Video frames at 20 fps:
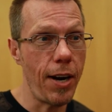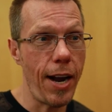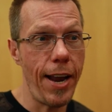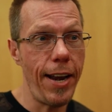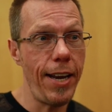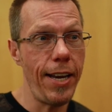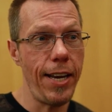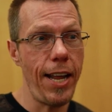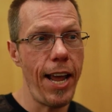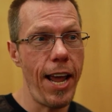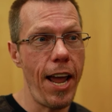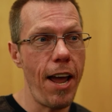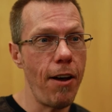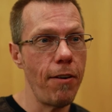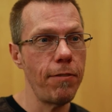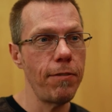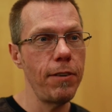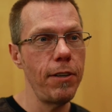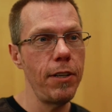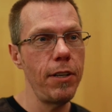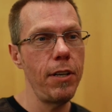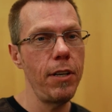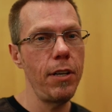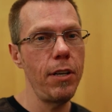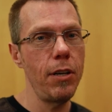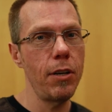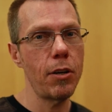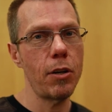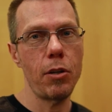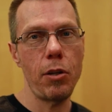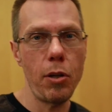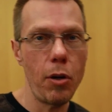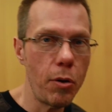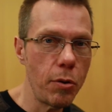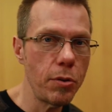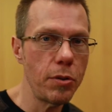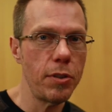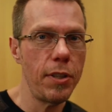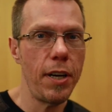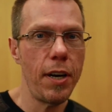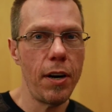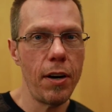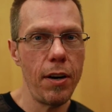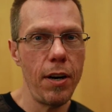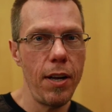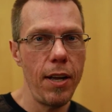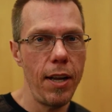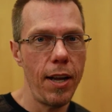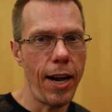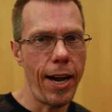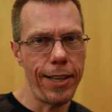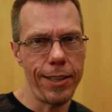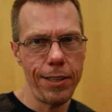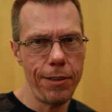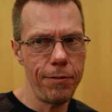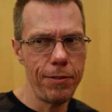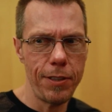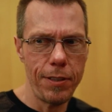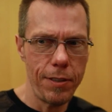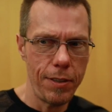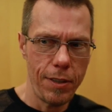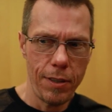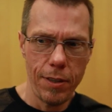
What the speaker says: I didn't have clothes there. I lived,